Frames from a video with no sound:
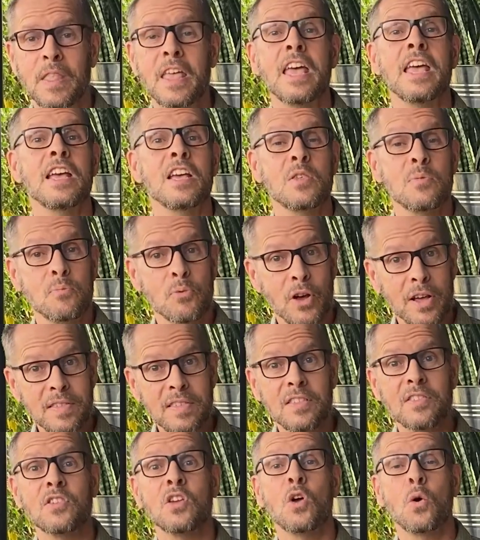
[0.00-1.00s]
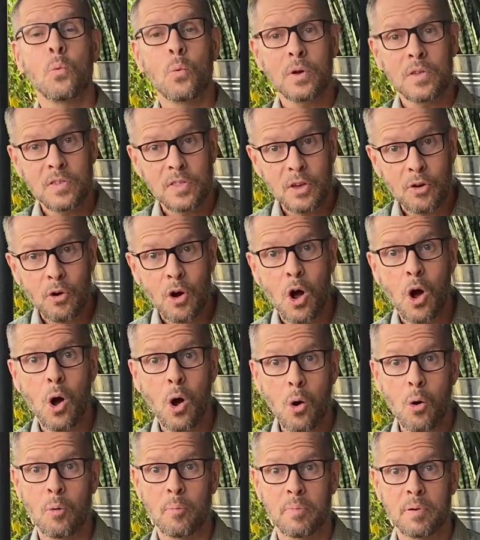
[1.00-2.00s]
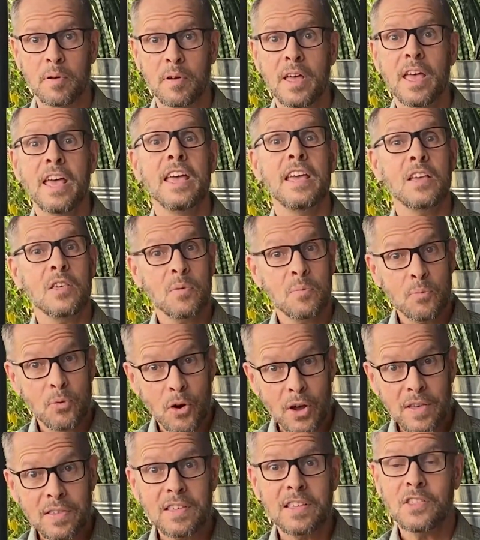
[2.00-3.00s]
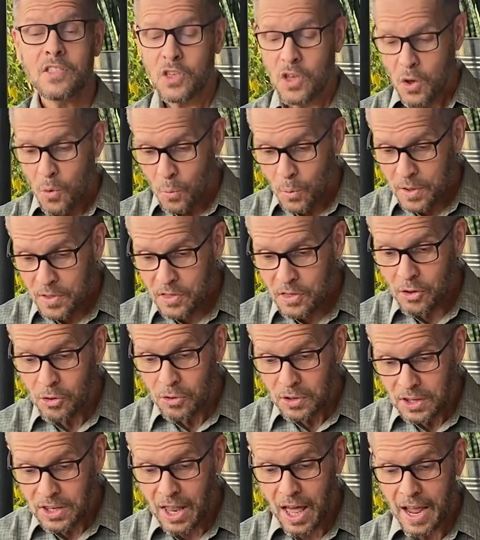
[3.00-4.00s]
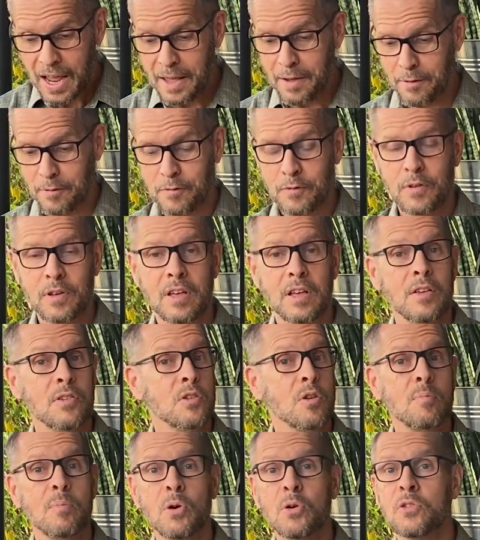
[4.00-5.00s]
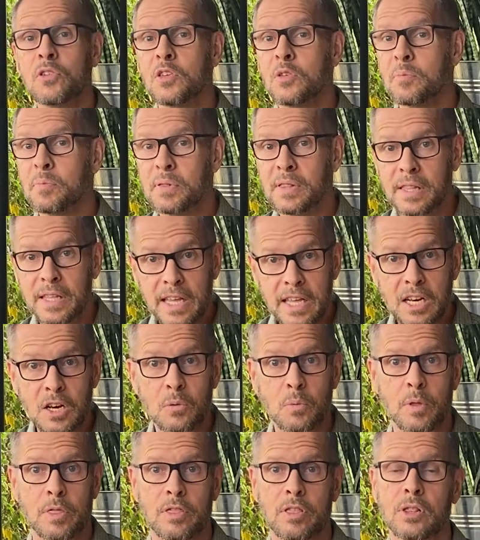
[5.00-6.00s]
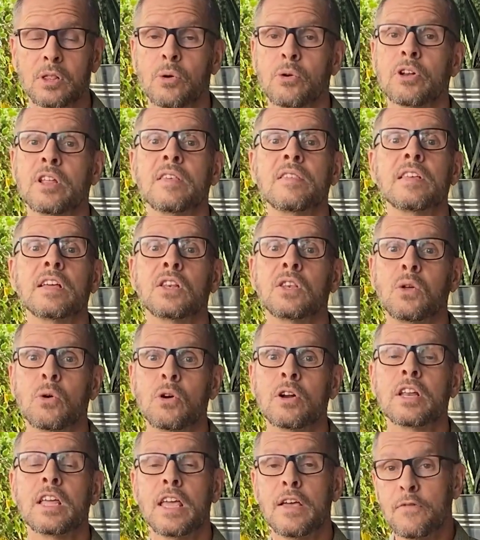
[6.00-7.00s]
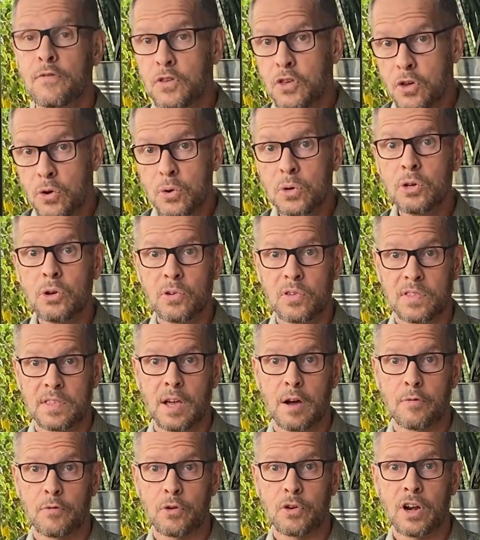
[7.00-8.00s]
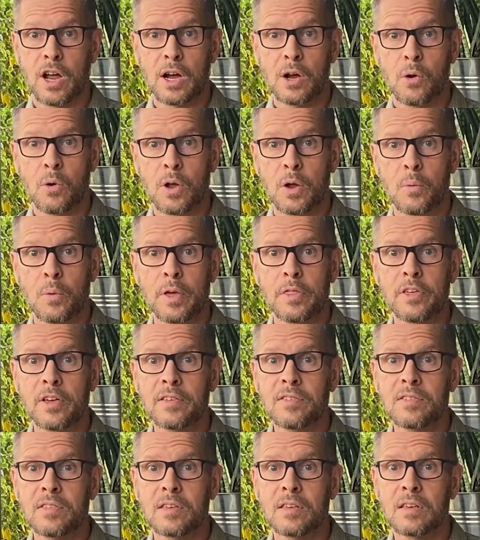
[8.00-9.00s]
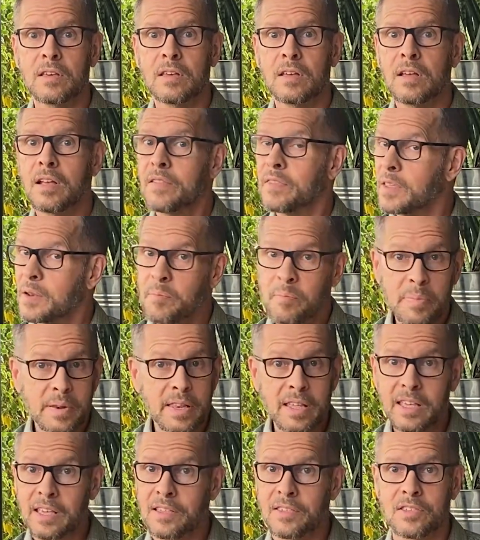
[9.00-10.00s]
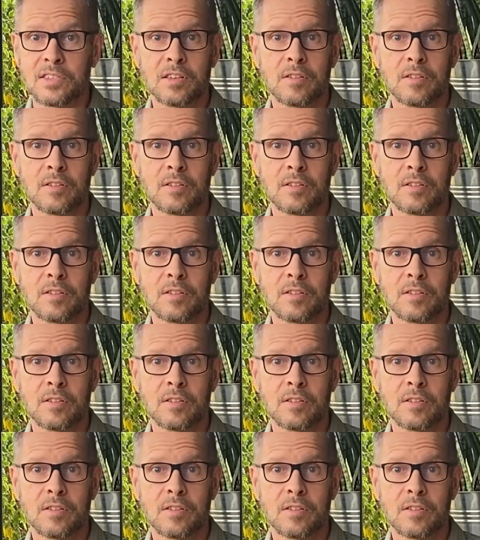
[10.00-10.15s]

His presence was their hope. His presence was their life. So Moses pleaded with the Lord. He said, Lord, if you yourself are not going with us, then please